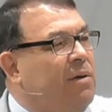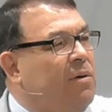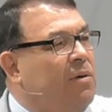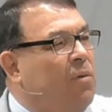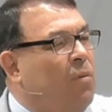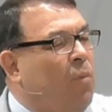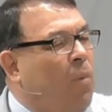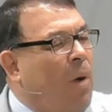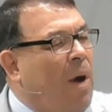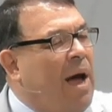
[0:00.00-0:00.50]

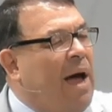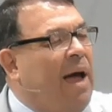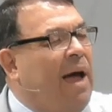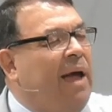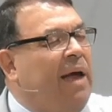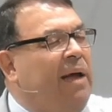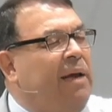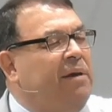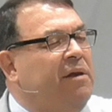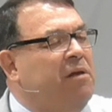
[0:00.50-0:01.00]

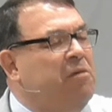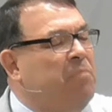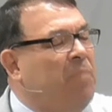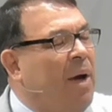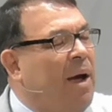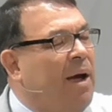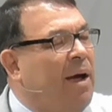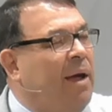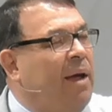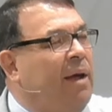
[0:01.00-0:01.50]
Why did
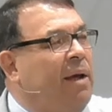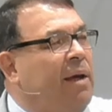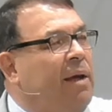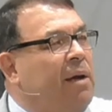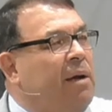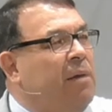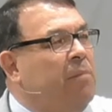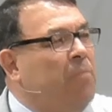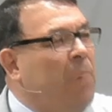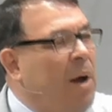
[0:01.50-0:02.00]
my
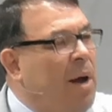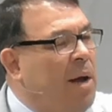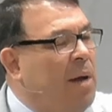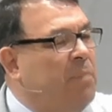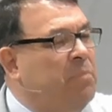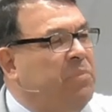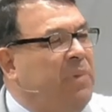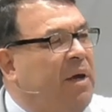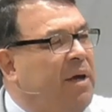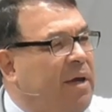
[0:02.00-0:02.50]

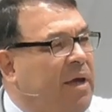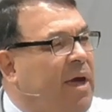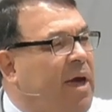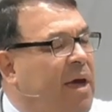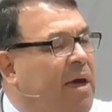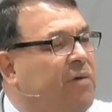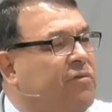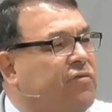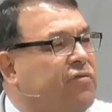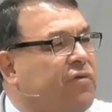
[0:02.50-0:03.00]
mom get
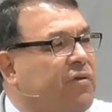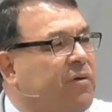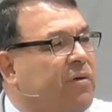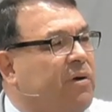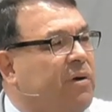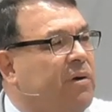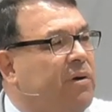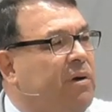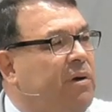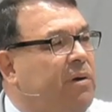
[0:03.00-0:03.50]
cancer?
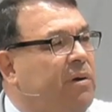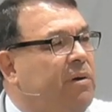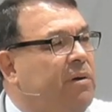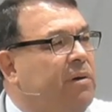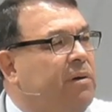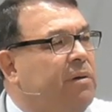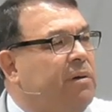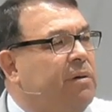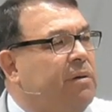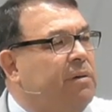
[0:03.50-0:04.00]

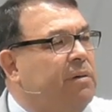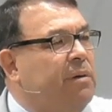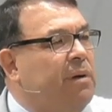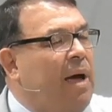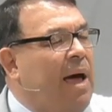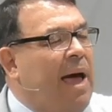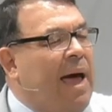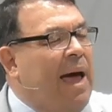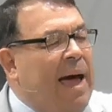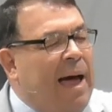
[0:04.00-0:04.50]

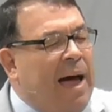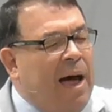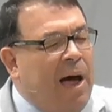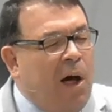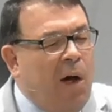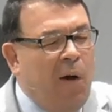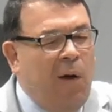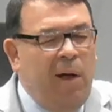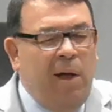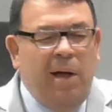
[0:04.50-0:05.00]

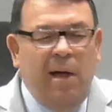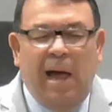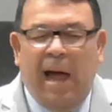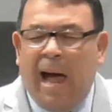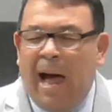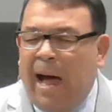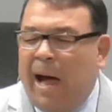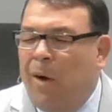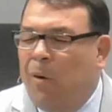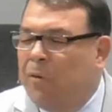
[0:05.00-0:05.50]
How?
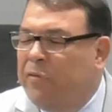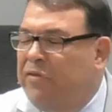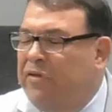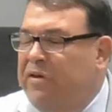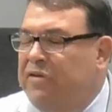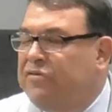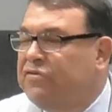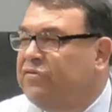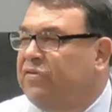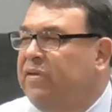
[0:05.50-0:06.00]
How are
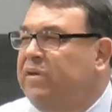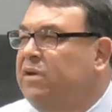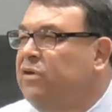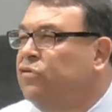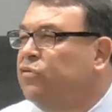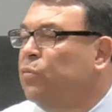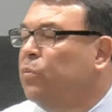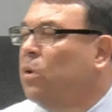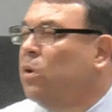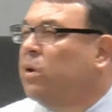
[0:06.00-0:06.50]
these
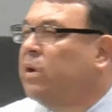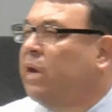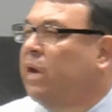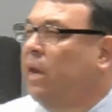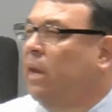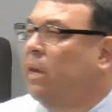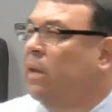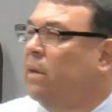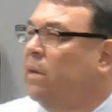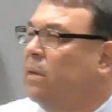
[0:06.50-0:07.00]
things
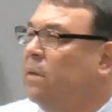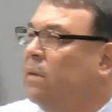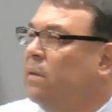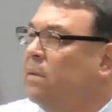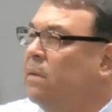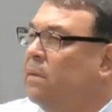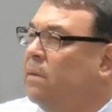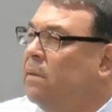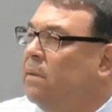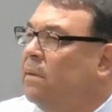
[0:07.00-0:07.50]
working?
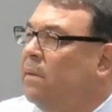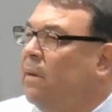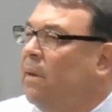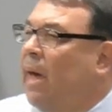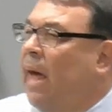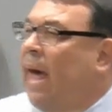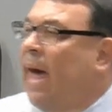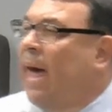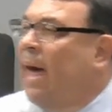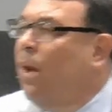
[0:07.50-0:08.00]

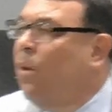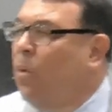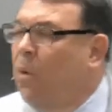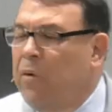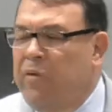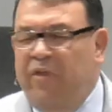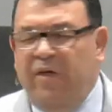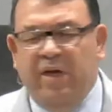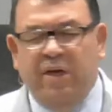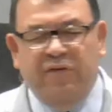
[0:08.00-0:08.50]
How are
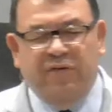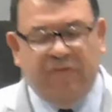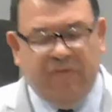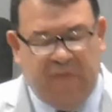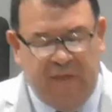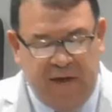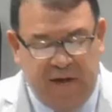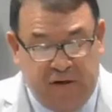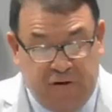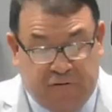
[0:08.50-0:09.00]
these
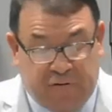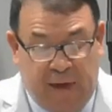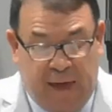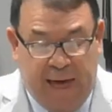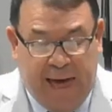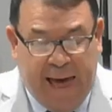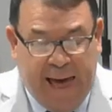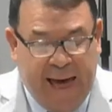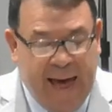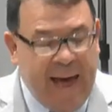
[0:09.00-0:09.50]
things
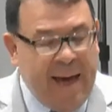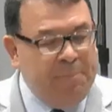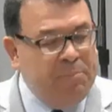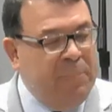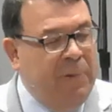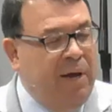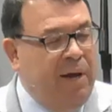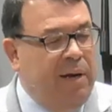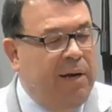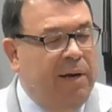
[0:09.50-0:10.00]

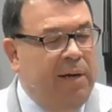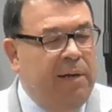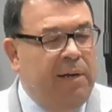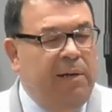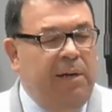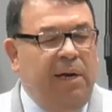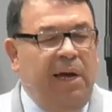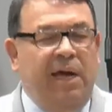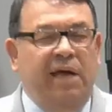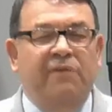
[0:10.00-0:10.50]
happening?
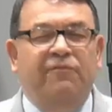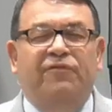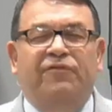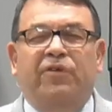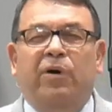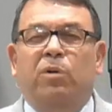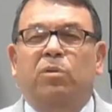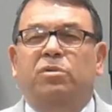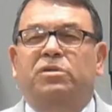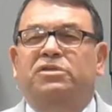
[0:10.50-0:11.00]
And
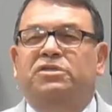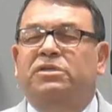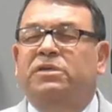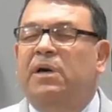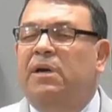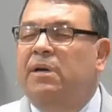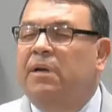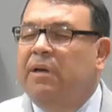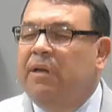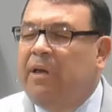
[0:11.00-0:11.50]
folks,
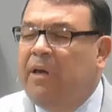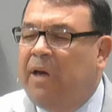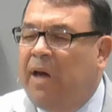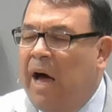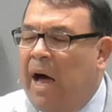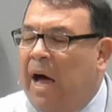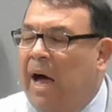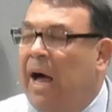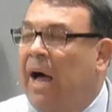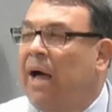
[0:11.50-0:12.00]

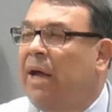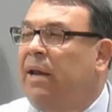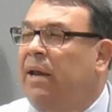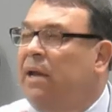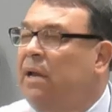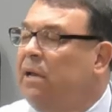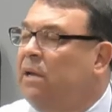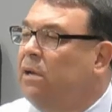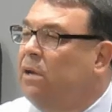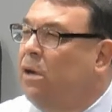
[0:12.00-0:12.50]
God
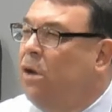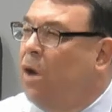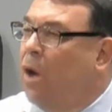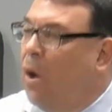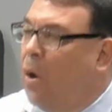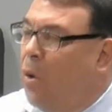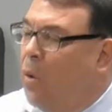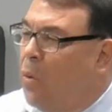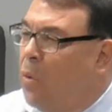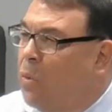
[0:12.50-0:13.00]

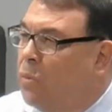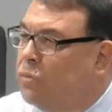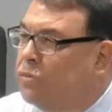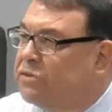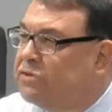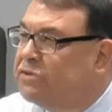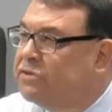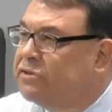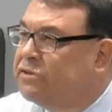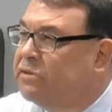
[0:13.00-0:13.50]

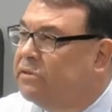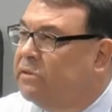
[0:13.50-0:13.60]
knows.